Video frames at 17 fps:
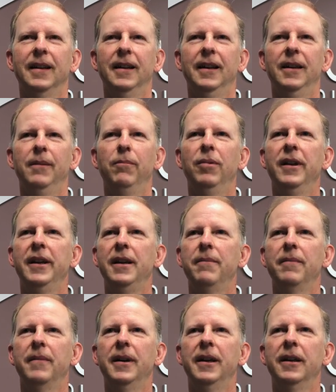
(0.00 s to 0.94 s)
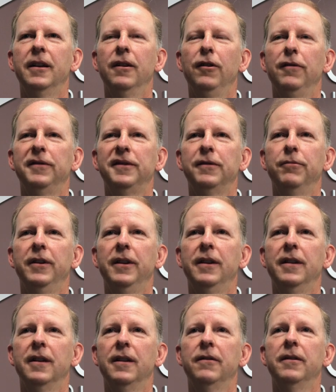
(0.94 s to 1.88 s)
I blame my golf
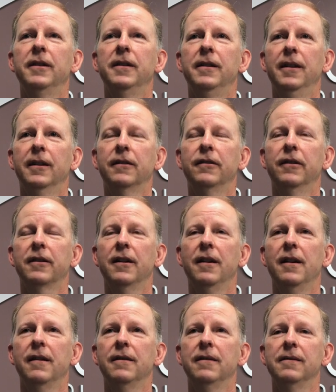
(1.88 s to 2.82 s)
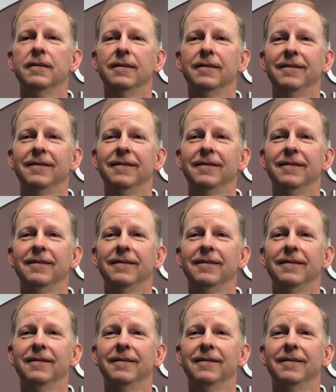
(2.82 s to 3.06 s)
swing now on Dr. Carl